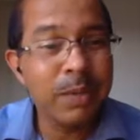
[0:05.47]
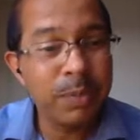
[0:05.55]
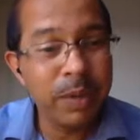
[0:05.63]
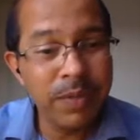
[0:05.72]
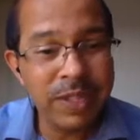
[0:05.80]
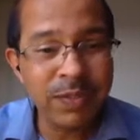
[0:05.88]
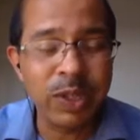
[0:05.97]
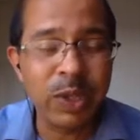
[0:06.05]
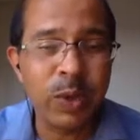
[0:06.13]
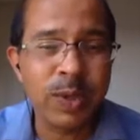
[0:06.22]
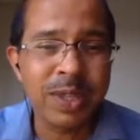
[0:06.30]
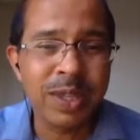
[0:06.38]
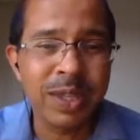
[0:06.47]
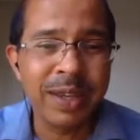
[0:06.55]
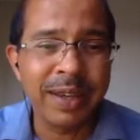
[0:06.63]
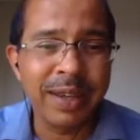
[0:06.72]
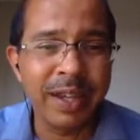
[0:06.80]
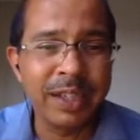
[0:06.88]
previous videos,
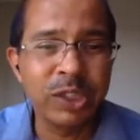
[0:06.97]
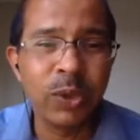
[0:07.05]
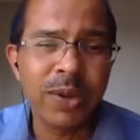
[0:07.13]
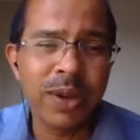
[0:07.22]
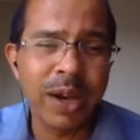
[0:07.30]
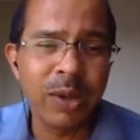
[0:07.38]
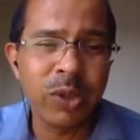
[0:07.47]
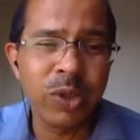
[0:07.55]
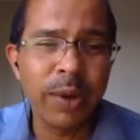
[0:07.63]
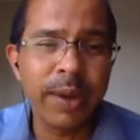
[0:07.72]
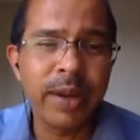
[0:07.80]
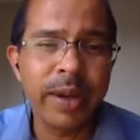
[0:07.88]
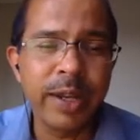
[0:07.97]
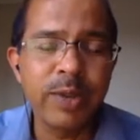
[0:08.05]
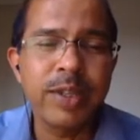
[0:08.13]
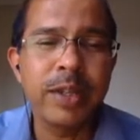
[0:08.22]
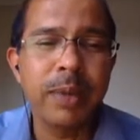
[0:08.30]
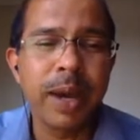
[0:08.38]
I showed you how to create a
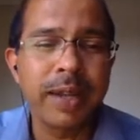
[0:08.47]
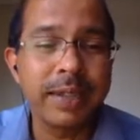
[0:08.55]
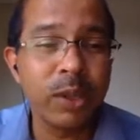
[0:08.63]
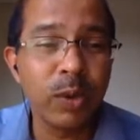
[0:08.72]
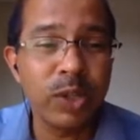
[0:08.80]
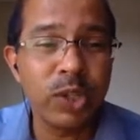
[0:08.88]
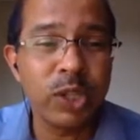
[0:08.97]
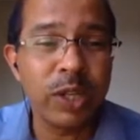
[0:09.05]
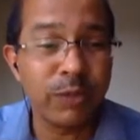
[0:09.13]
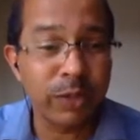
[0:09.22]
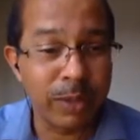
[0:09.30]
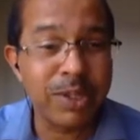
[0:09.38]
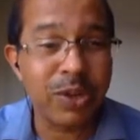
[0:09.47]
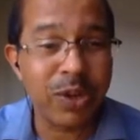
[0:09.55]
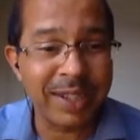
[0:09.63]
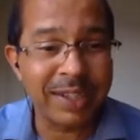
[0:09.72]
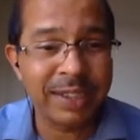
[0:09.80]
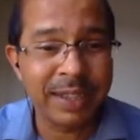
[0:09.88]
reducing balance loan sheet from
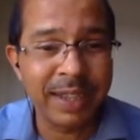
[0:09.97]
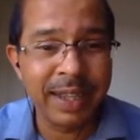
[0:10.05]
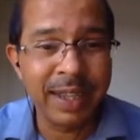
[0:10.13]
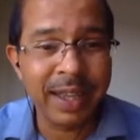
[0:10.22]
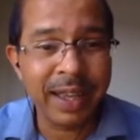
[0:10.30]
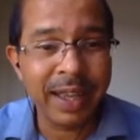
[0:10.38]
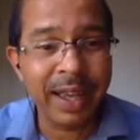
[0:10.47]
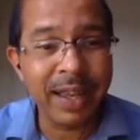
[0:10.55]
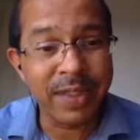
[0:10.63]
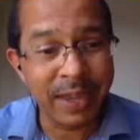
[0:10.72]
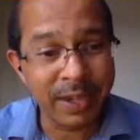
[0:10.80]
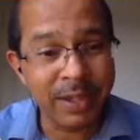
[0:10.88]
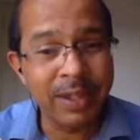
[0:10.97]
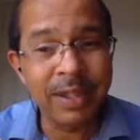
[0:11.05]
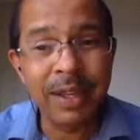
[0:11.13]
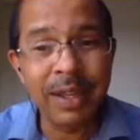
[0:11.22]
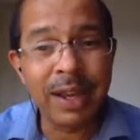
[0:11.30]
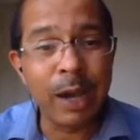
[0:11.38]
scratch and then
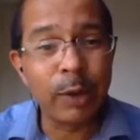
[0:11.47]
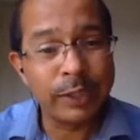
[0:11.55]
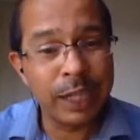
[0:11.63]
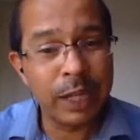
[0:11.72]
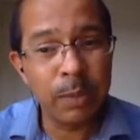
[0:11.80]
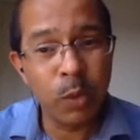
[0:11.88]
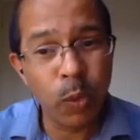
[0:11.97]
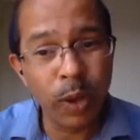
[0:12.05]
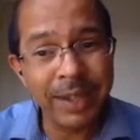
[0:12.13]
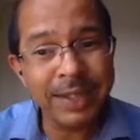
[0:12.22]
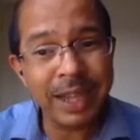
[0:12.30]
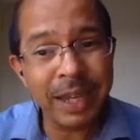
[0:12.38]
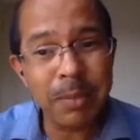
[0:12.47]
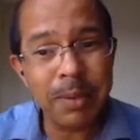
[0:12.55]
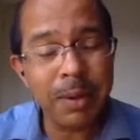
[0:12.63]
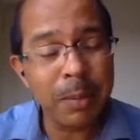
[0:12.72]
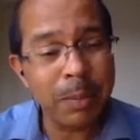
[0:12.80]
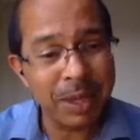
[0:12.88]
how to set up a one-time
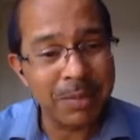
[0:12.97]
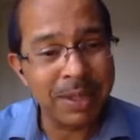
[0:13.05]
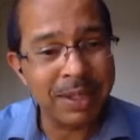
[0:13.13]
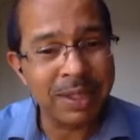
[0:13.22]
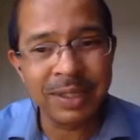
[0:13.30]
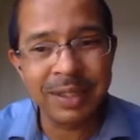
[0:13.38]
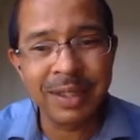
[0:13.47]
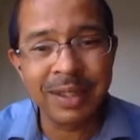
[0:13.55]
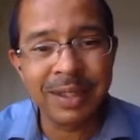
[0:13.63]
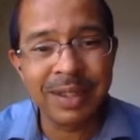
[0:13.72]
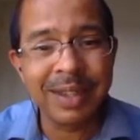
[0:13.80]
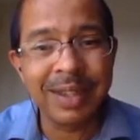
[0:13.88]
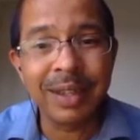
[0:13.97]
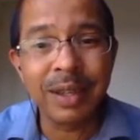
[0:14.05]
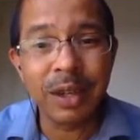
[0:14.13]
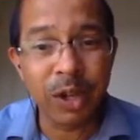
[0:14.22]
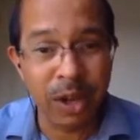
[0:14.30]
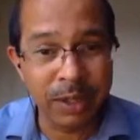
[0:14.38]
payment
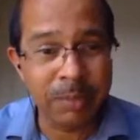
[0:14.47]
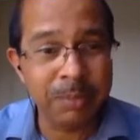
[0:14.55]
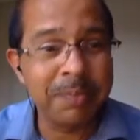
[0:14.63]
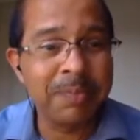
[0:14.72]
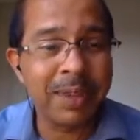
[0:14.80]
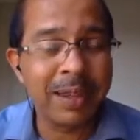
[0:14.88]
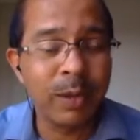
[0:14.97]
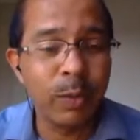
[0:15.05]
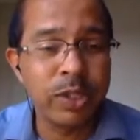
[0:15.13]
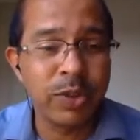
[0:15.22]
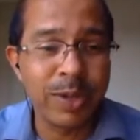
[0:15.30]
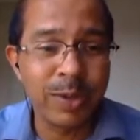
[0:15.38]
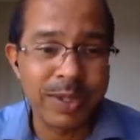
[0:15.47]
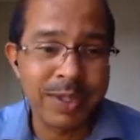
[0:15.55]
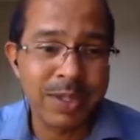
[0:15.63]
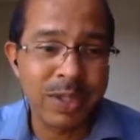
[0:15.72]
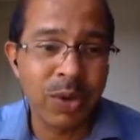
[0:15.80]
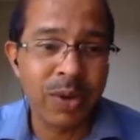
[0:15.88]
column which
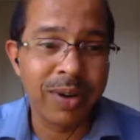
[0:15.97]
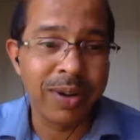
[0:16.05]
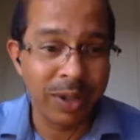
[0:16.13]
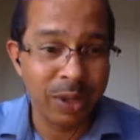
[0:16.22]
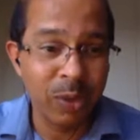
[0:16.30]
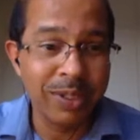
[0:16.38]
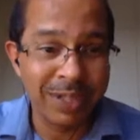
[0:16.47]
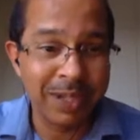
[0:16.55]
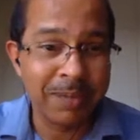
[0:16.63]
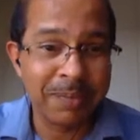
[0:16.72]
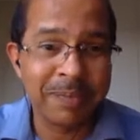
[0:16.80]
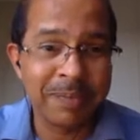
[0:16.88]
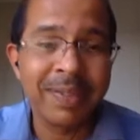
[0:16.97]
reduces your loan term.